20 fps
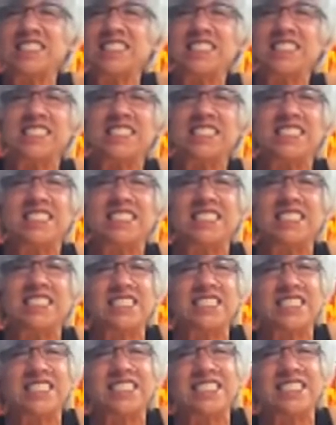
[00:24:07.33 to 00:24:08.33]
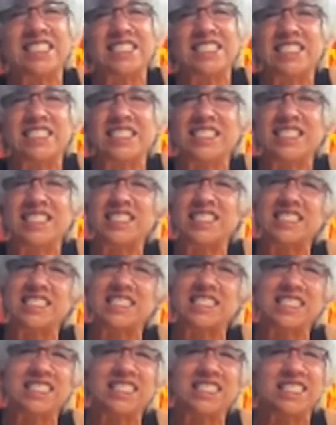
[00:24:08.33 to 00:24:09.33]

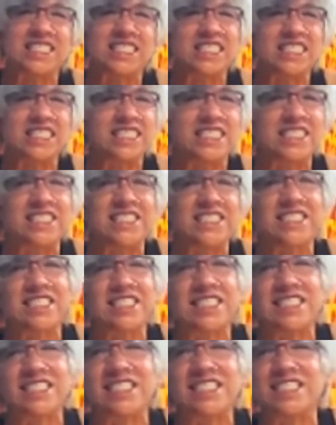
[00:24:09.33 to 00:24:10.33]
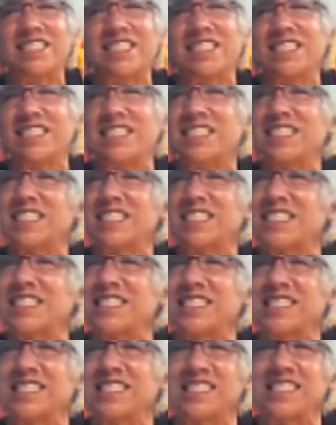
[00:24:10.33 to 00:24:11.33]

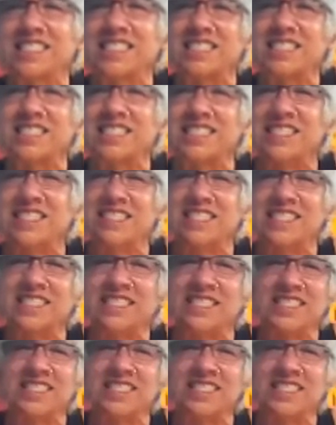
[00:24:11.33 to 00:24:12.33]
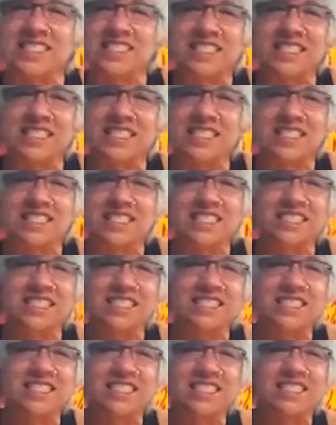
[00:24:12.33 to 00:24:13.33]

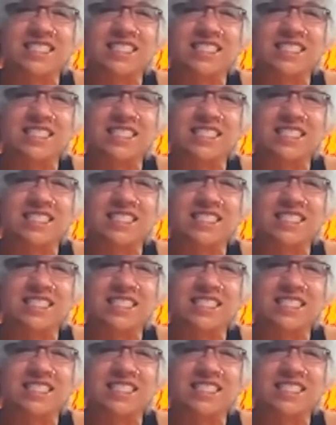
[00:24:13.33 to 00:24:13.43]
Nobody speaks.